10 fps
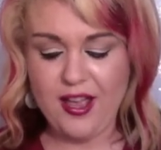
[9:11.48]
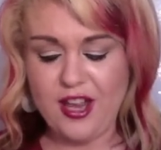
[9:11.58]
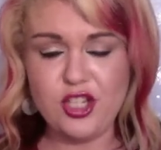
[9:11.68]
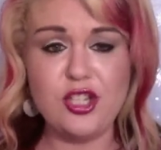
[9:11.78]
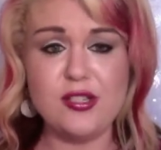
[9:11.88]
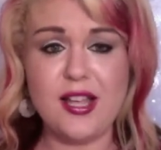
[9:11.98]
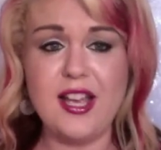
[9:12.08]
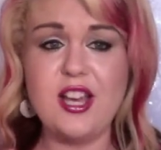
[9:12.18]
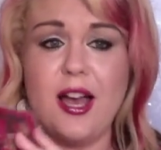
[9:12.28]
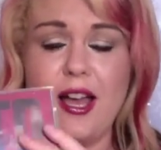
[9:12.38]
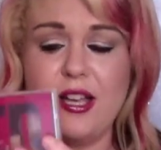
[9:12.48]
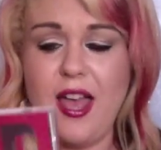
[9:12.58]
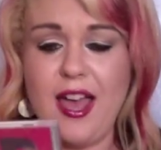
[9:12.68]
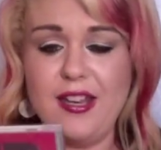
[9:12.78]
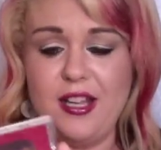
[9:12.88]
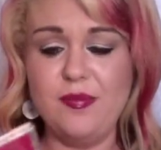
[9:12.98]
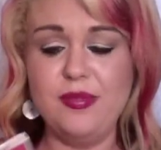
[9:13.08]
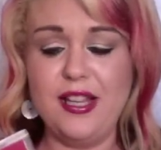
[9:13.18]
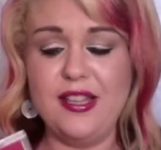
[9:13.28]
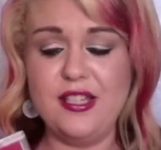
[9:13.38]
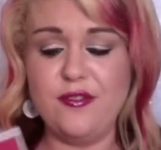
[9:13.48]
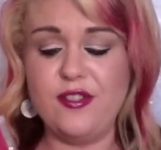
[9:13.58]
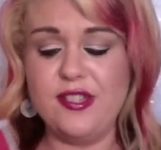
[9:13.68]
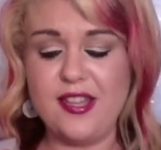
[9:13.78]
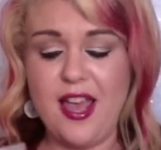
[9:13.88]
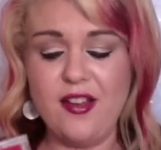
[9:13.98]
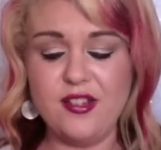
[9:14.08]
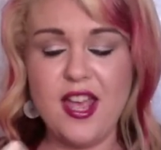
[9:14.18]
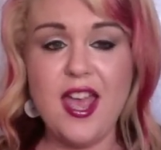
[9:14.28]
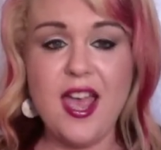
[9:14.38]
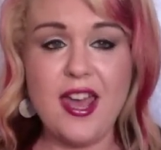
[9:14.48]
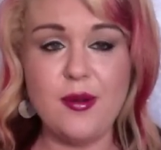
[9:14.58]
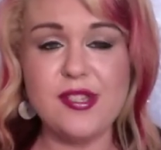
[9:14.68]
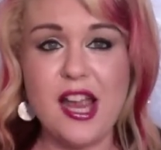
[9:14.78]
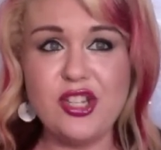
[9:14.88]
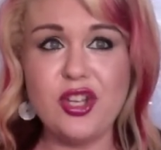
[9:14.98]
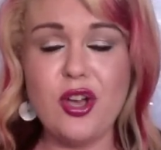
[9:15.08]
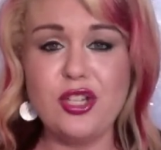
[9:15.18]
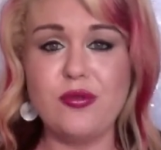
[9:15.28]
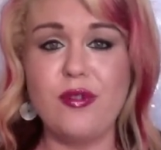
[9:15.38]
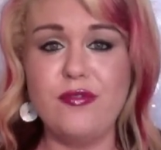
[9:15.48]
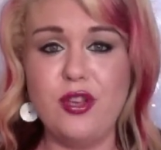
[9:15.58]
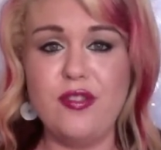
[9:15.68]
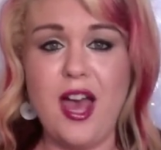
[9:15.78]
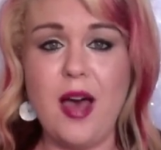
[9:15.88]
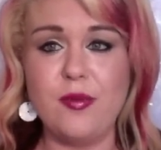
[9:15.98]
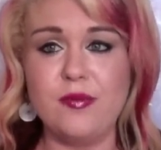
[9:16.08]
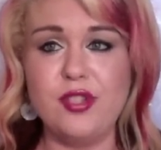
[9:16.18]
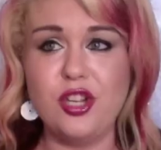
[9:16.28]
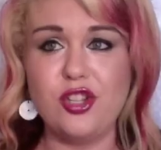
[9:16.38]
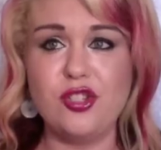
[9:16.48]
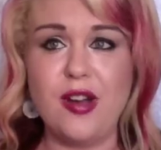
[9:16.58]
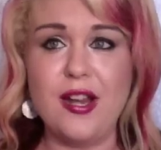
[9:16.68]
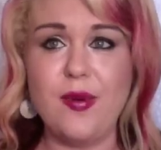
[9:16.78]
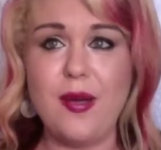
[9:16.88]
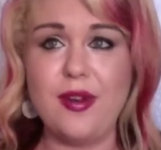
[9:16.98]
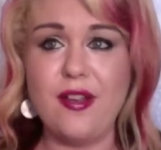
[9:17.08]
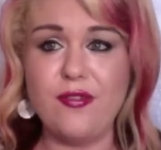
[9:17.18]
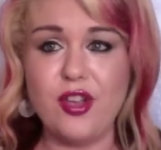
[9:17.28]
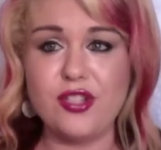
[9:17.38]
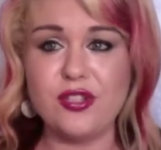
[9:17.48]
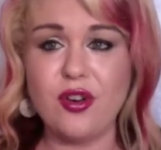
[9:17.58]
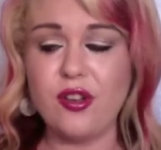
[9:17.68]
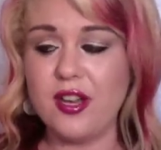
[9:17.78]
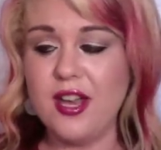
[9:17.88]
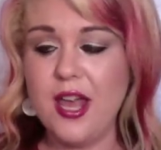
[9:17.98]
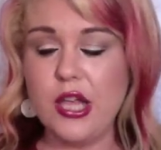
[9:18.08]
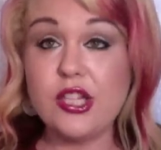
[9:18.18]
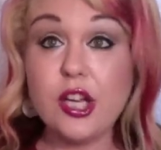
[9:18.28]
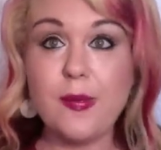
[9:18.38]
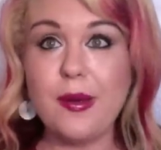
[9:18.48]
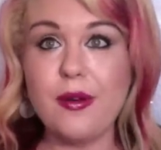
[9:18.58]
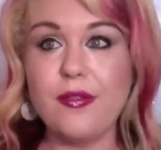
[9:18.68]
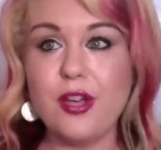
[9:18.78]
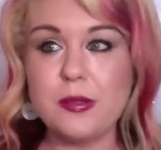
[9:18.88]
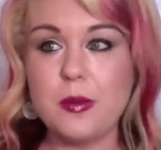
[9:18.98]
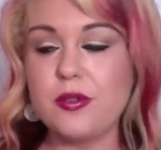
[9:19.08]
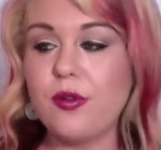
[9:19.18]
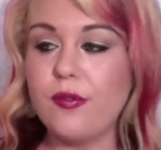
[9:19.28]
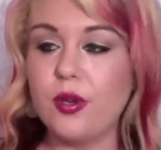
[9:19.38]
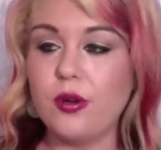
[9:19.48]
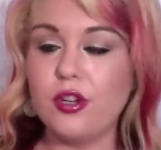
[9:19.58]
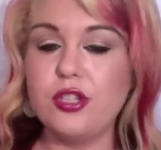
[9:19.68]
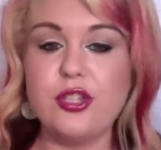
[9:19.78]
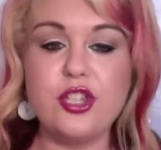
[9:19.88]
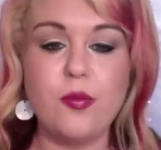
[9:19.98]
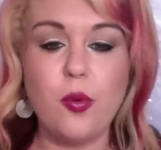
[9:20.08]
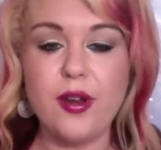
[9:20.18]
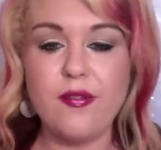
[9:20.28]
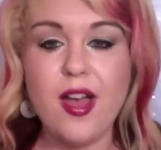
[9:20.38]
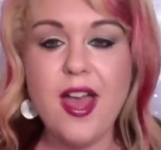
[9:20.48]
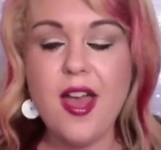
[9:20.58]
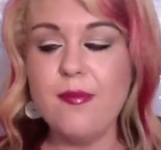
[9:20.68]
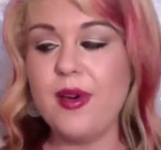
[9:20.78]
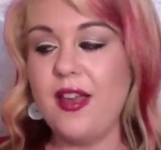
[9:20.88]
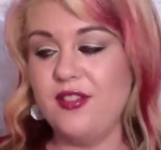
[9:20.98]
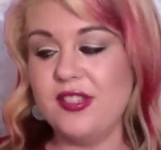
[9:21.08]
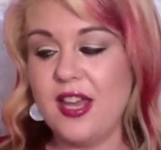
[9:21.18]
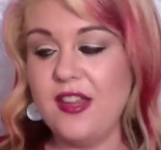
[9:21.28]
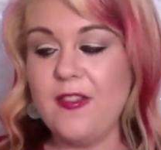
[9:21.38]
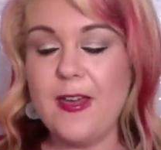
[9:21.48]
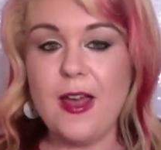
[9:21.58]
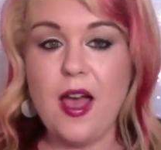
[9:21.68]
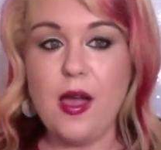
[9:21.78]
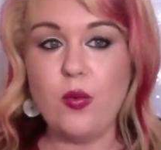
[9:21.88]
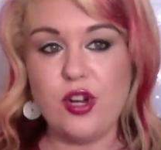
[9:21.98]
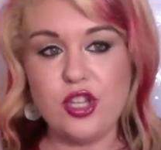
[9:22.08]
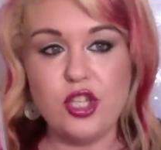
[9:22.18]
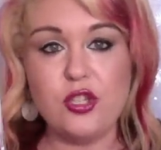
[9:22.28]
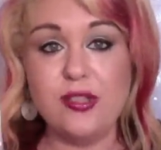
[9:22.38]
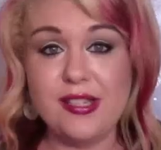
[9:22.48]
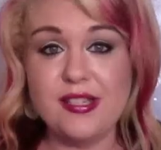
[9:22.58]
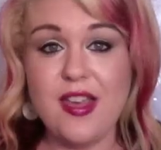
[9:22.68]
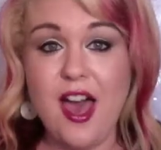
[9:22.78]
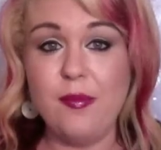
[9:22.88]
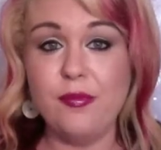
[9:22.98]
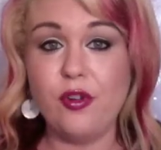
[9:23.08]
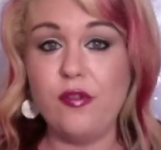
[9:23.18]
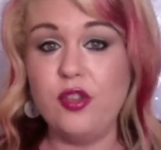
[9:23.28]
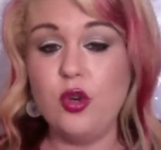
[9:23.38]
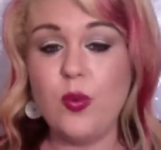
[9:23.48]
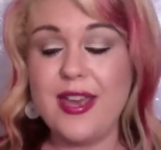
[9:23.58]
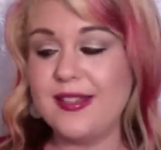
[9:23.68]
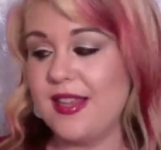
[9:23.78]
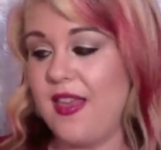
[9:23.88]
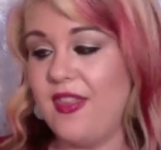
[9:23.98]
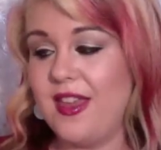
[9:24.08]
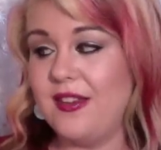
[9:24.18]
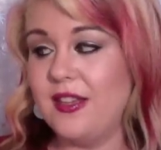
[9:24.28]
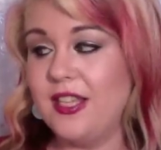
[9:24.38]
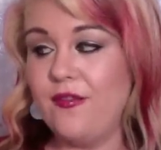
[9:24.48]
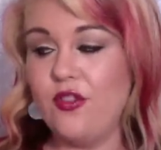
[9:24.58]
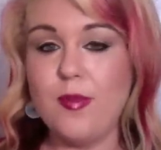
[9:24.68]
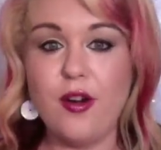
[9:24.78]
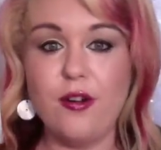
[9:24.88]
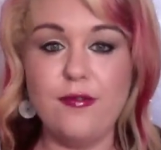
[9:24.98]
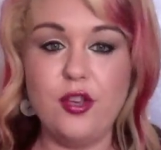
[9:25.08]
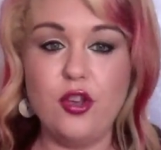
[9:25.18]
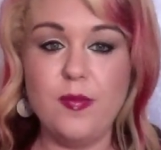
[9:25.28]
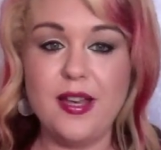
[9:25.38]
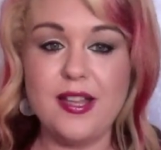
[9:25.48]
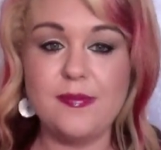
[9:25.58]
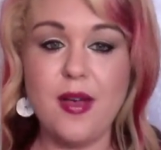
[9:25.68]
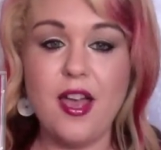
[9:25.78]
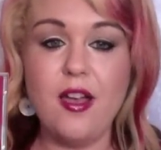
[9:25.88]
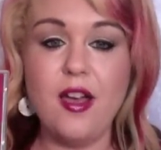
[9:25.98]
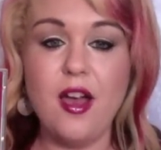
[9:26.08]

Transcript: and she's like, I had a completely different sound, and I was actually going to review the album, you know, straight away when I first got it, so I could be one of the first people to review it on YouTube or whatever. But I've decided that I wanted to listen to the album for a few weeks and then give you my review, because my